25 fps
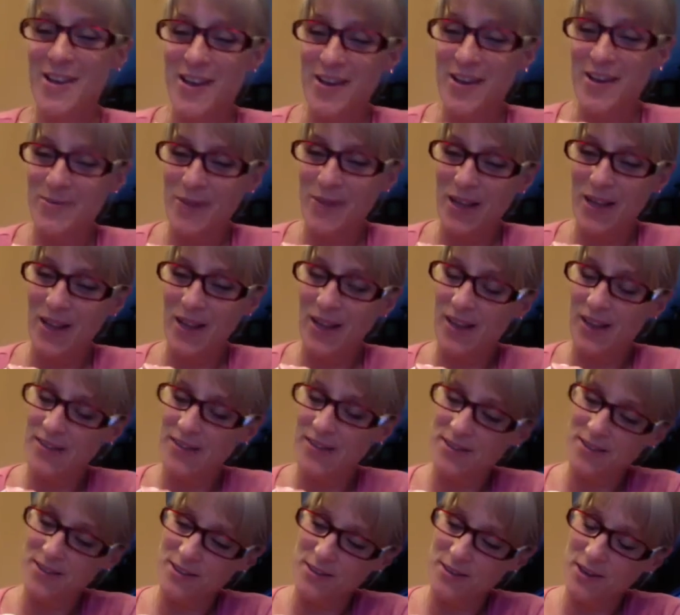My
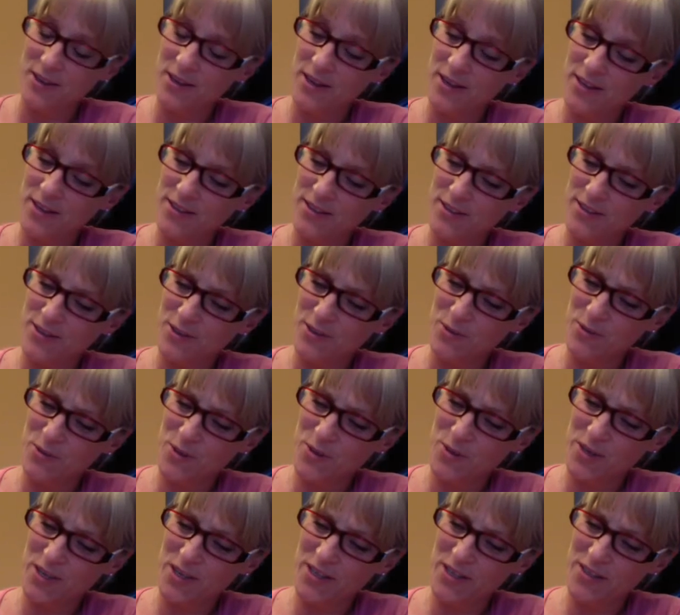glasses are not necessarily
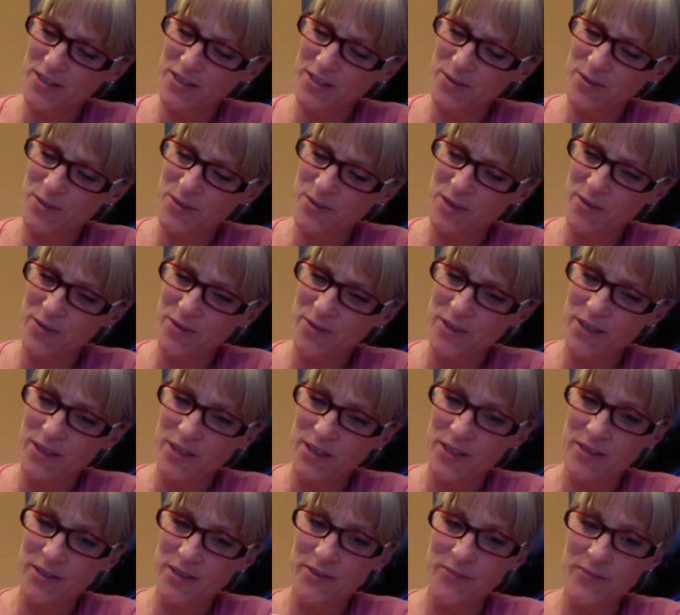working so well right
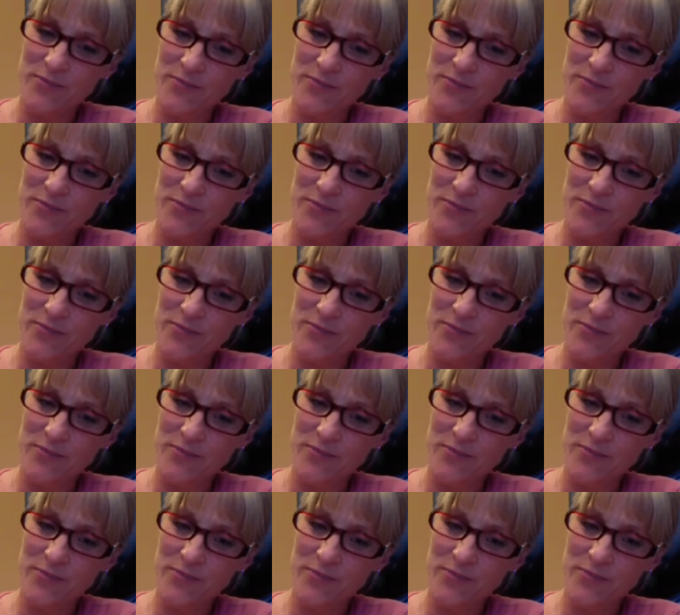now.